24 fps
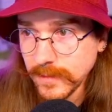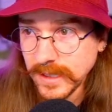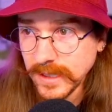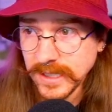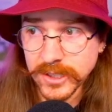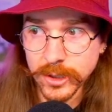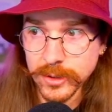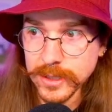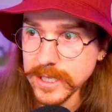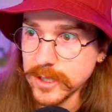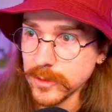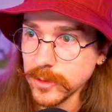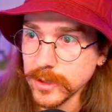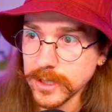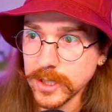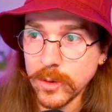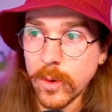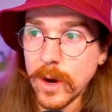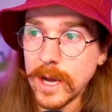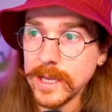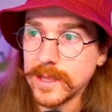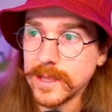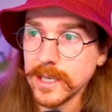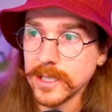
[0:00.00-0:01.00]
So this was
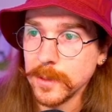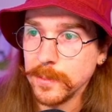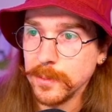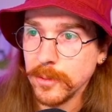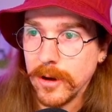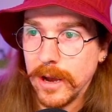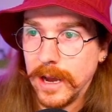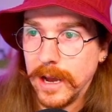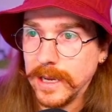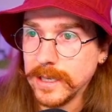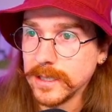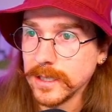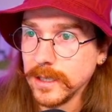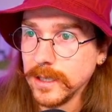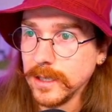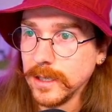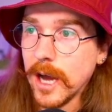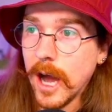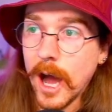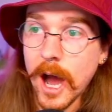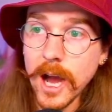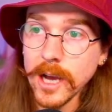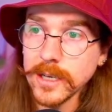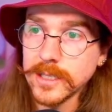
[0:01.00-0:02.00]
quite the surprise.
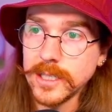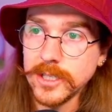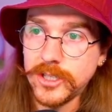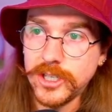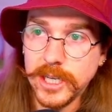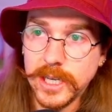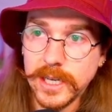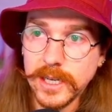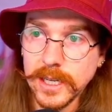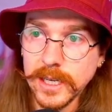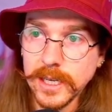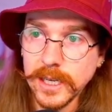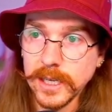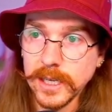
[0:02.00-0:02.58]
Oxygen,